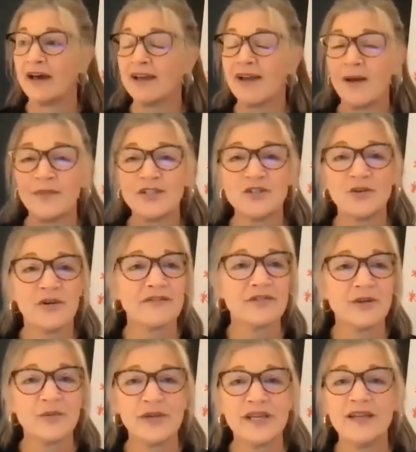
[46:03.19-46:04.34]
I come at you
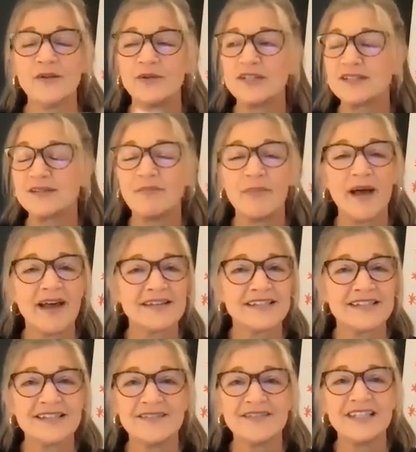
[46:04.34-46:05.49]
every week with some
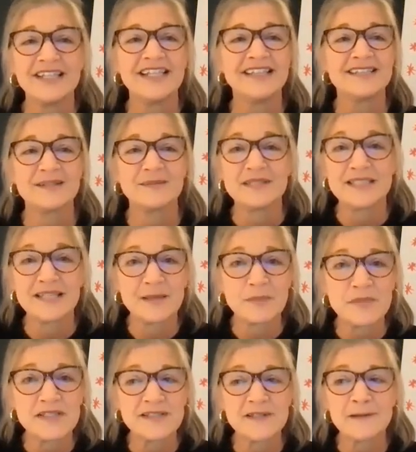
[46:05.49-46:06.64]
positivity and some
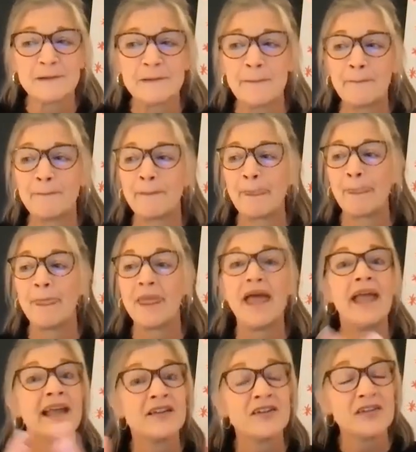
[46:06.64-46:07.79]
tips
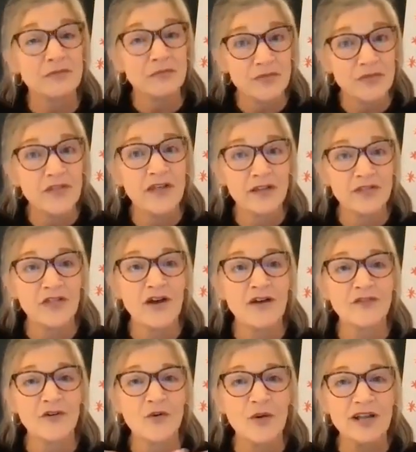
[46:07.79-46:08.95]
and a
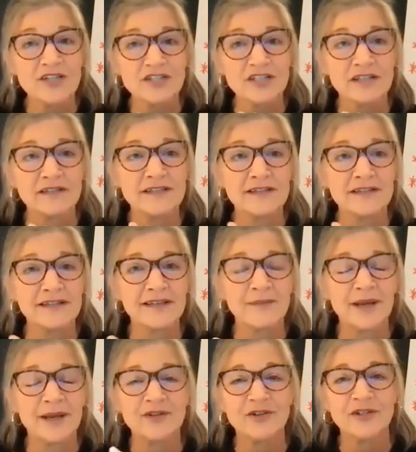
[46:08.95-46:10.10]
thoughtful question to
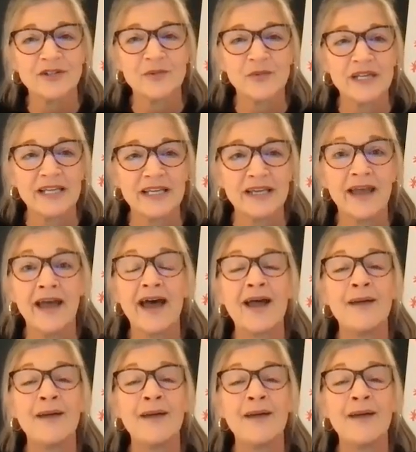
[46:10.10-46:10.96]
think about during the week.